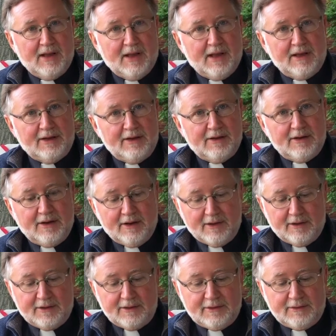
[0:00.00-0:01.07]
A young
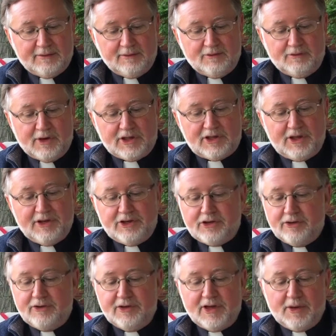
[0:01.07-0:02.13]
garden, freshly
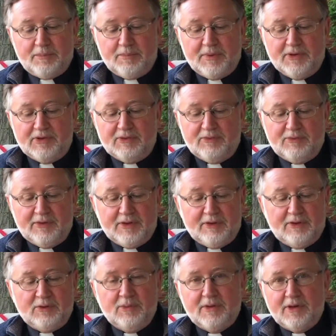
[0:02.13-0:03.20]
churned up, is
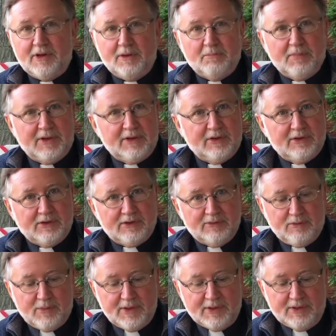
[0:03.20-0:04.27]
filled with an abundance of
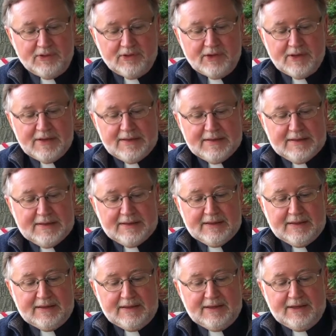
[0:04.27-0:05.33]
weeds.
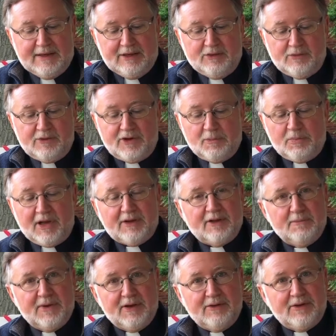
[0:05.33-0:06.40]
In order to pluck
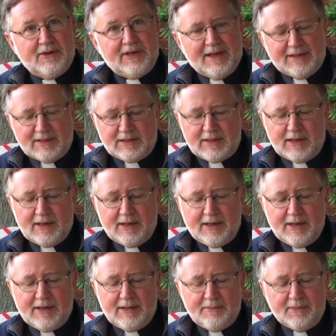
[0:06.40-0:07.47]
them out, it takes
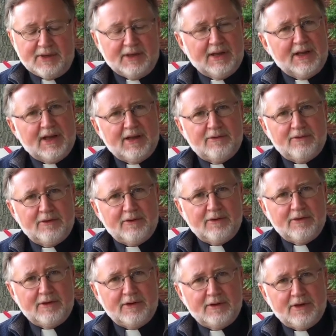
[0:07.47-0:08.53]
time and
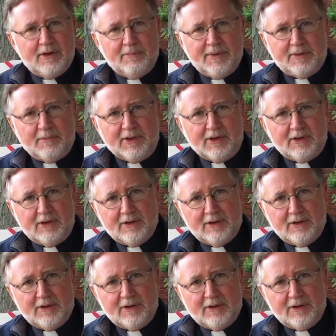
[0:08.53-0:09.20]
effort and commitment.